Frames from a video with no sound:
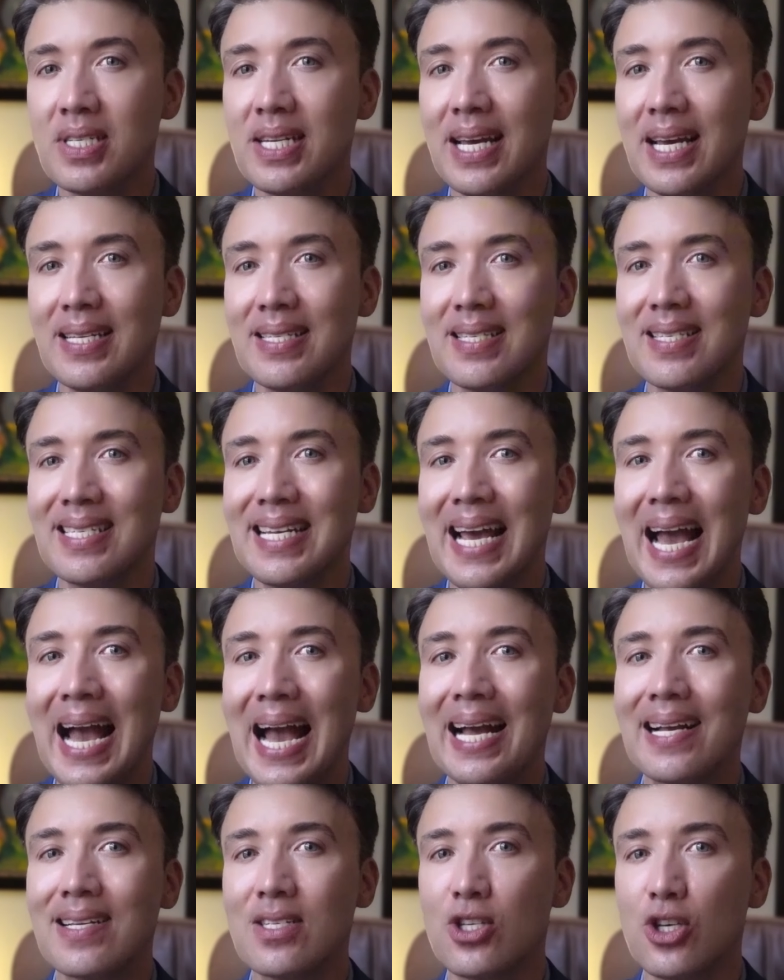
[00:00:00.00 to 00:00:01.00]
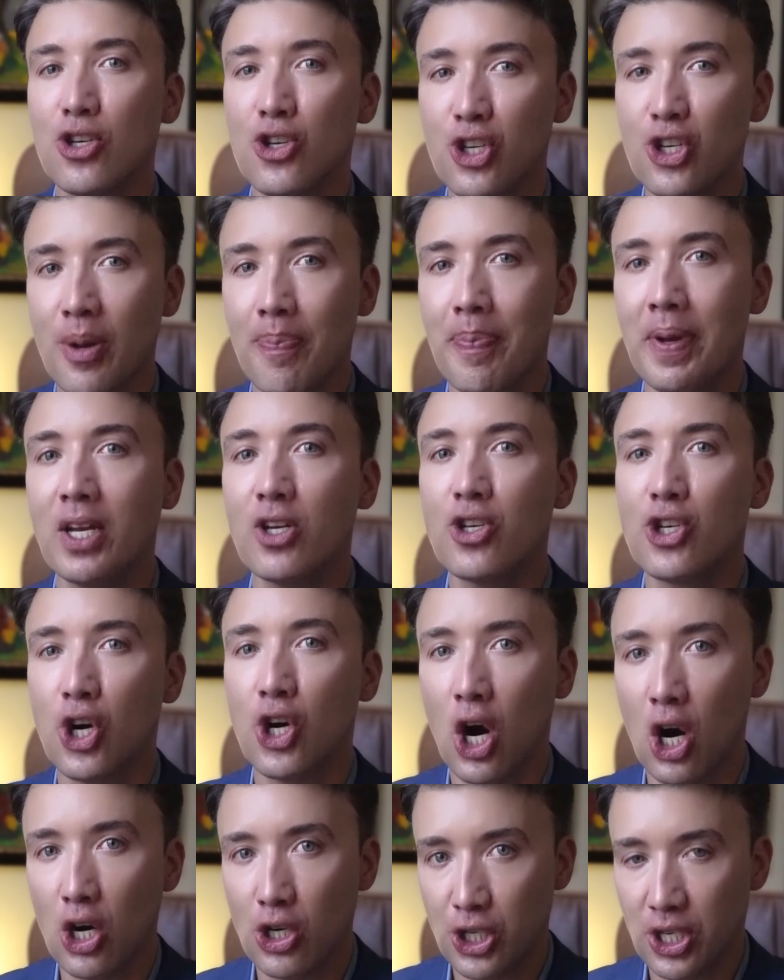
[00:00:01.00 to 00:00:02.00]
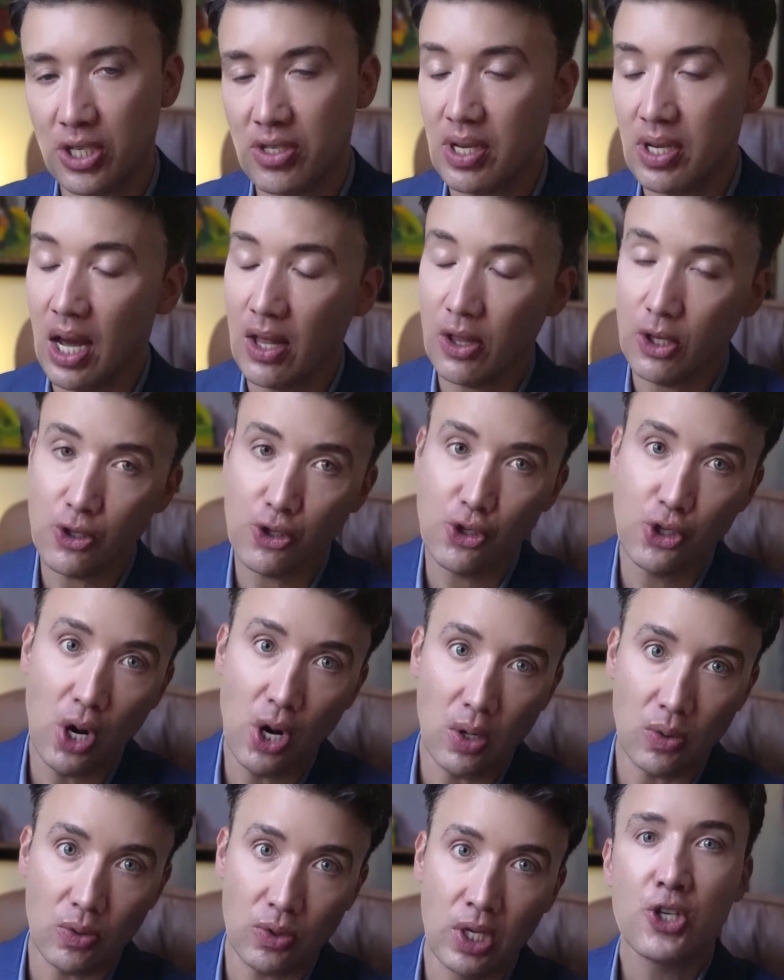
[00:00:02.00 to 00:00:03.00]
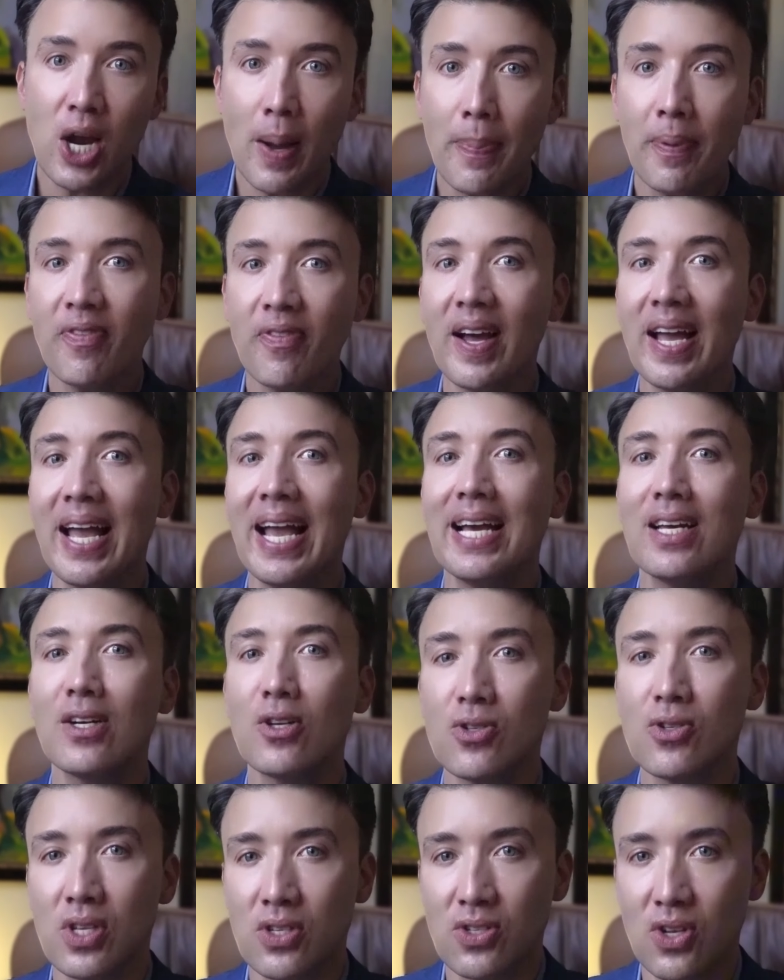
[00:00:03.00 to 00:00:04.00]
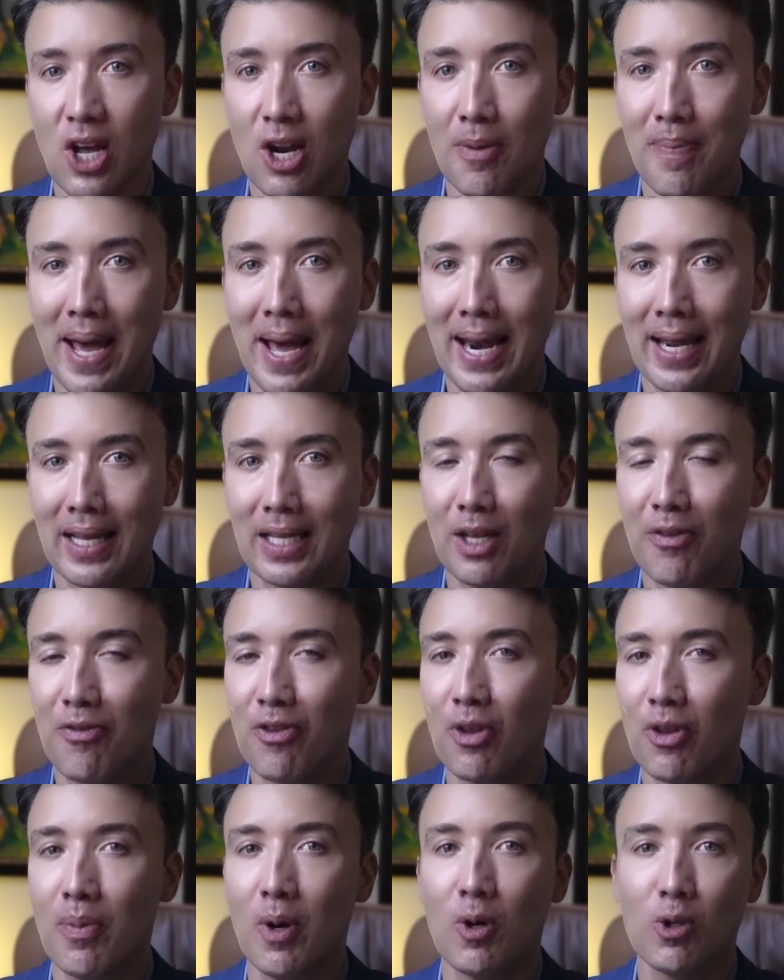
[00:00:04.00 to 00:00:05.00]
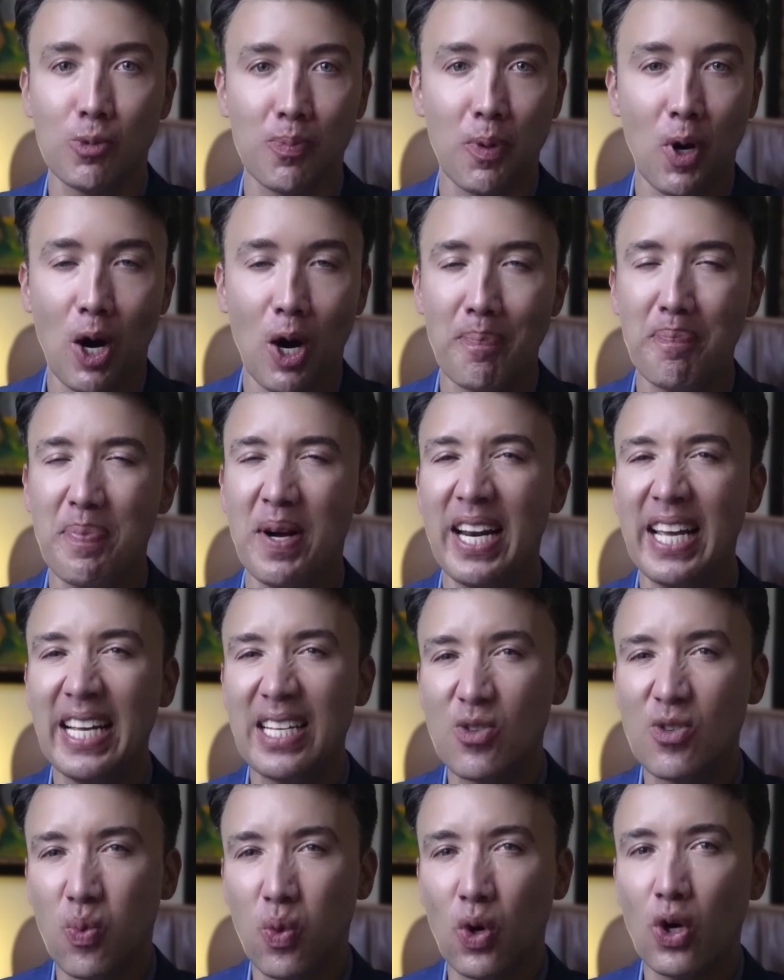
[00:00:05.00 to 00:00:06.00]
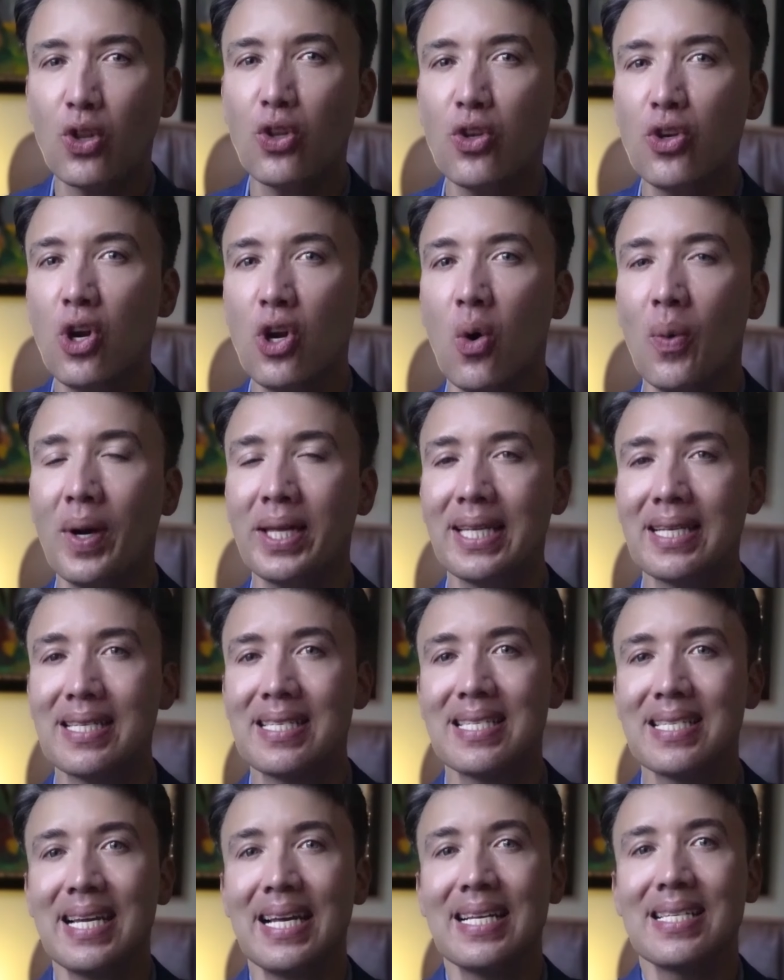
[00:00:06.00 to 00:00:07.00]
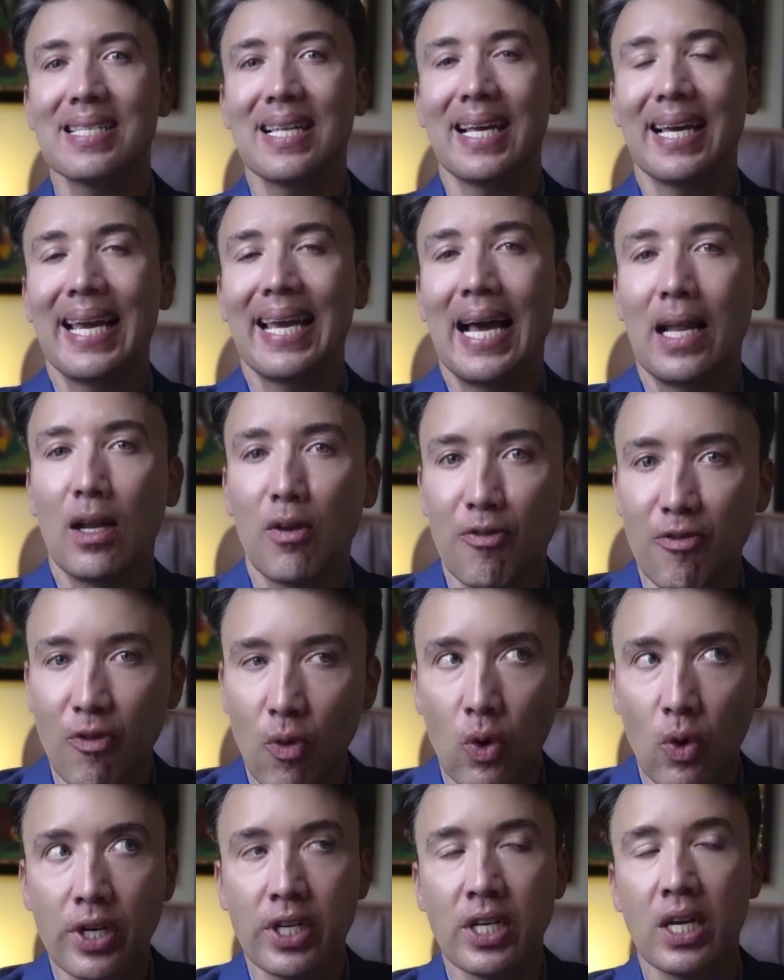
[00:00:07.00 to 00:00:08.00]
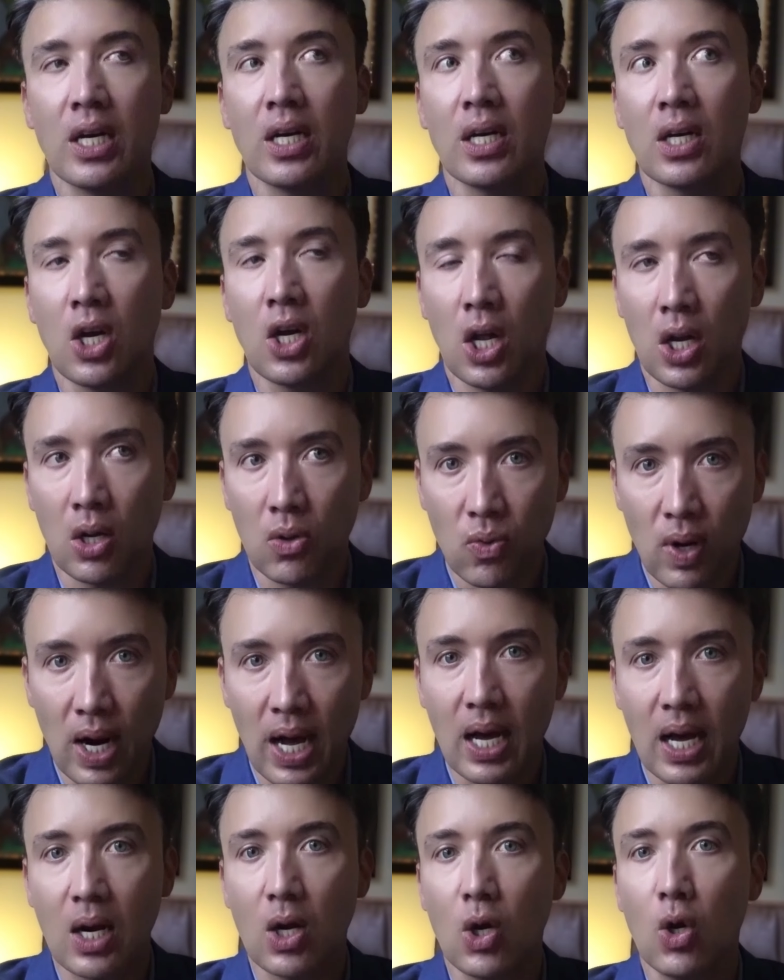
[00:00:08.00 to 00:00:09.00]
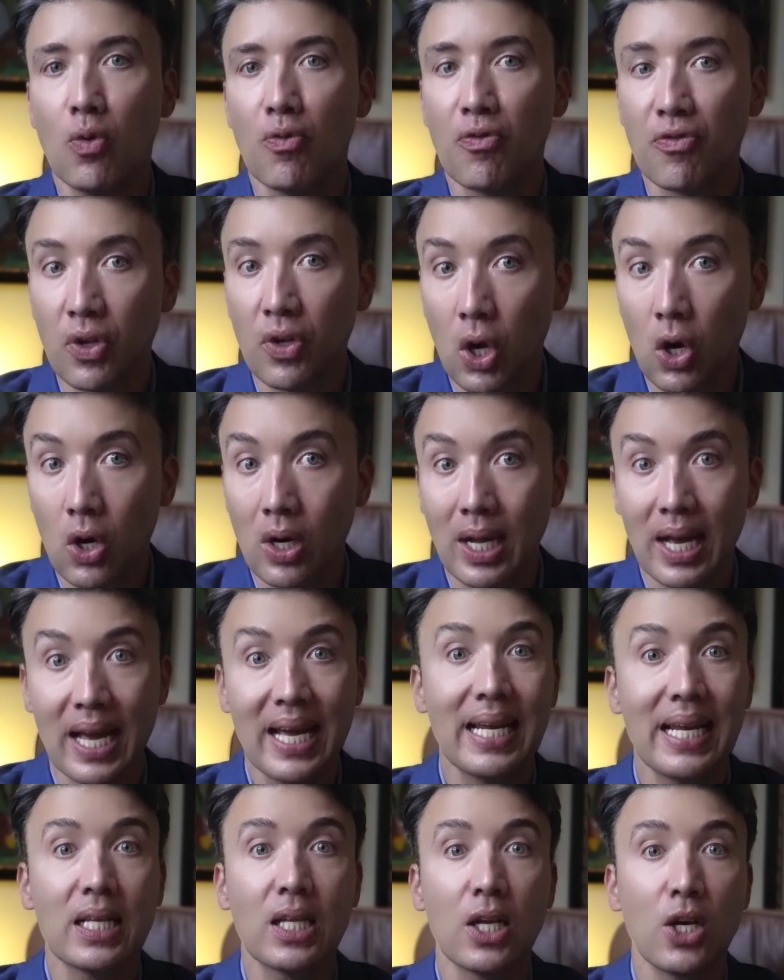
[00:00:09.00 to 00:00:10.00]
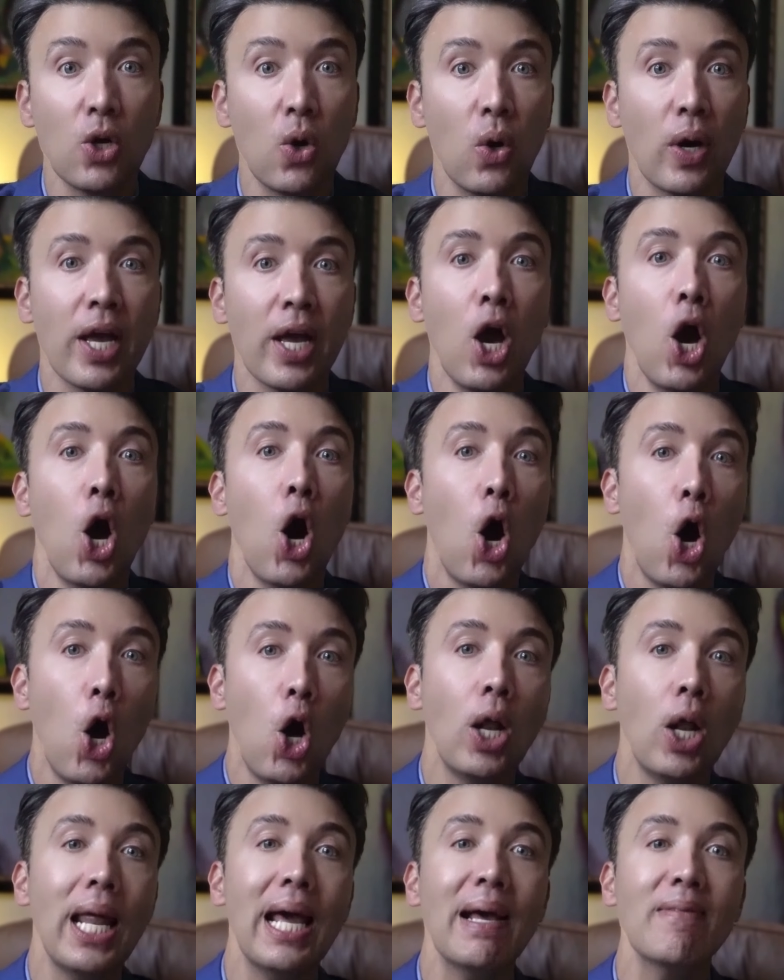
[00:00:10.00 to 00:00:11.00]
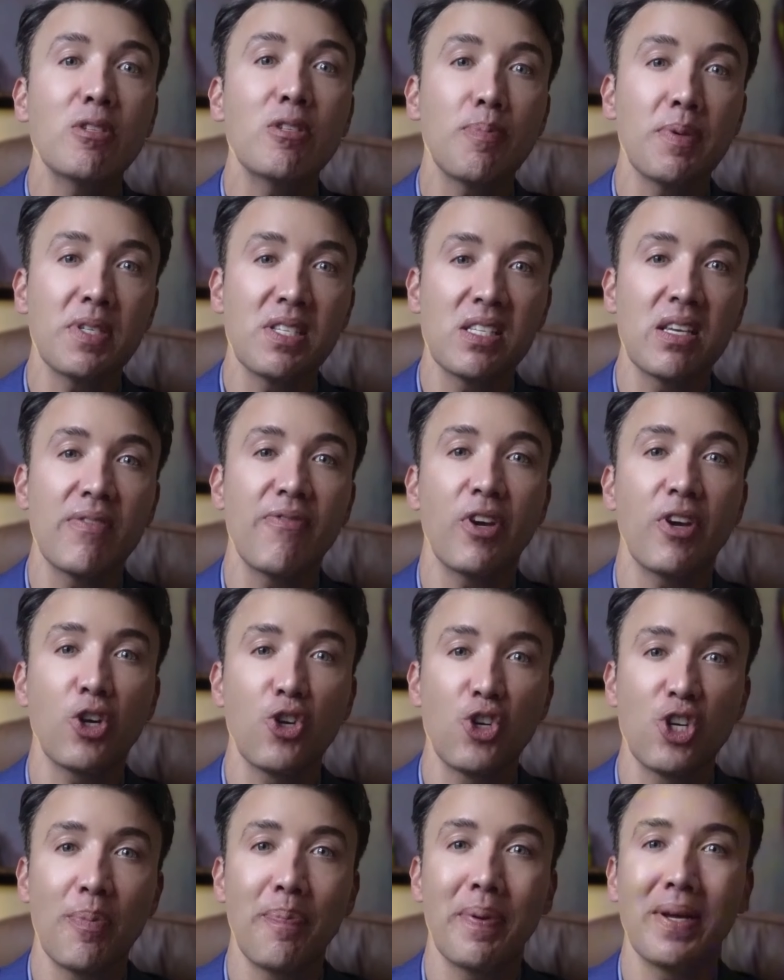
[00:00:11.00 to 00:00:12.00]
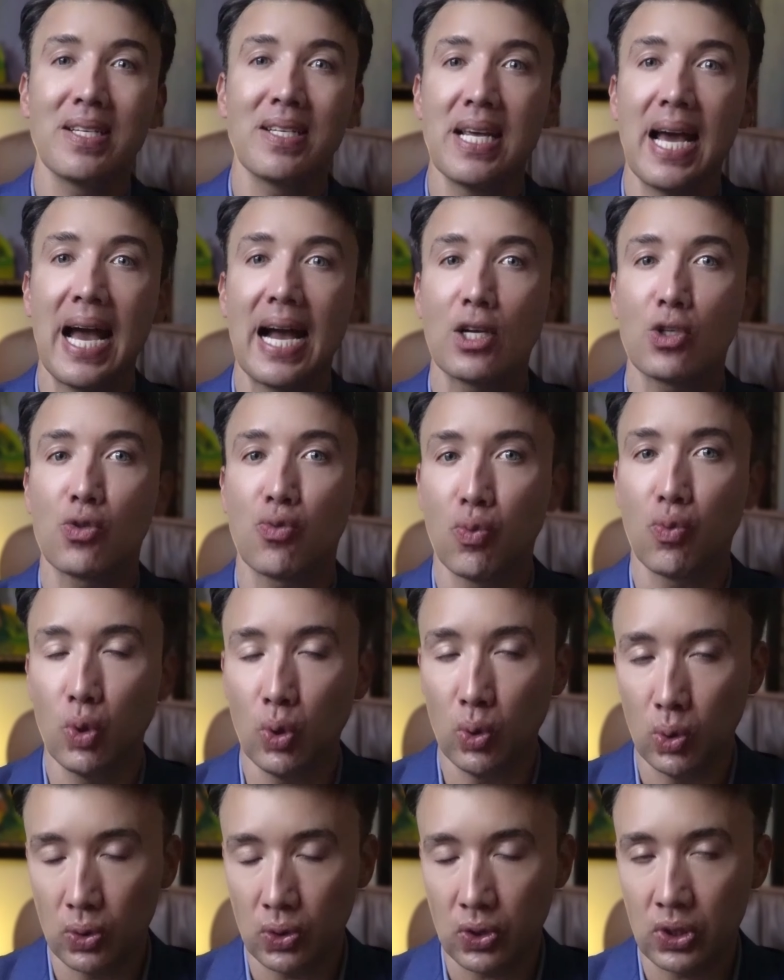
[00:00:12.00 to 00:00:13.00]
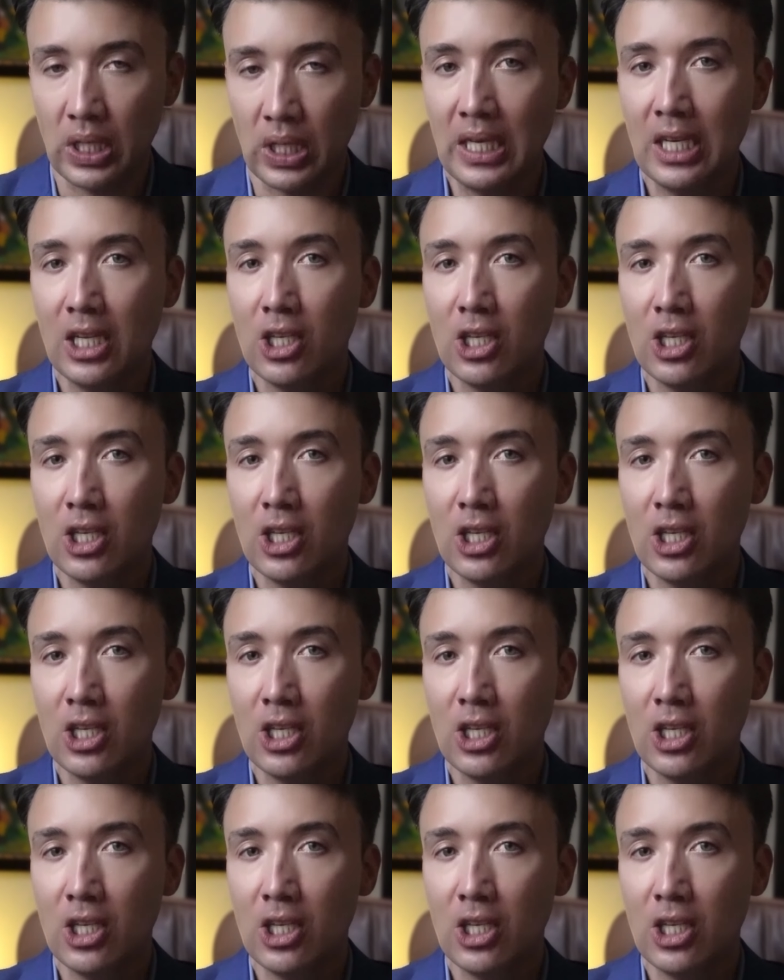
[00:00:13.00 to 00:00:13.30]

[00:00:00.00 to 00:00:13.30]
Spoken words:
states tax shipping charges, others don't. Shopify handles this automatically for the most part, but it's worth knowing that states like California, Colorado, Florida, and Illinois all have specific shipping tax rules.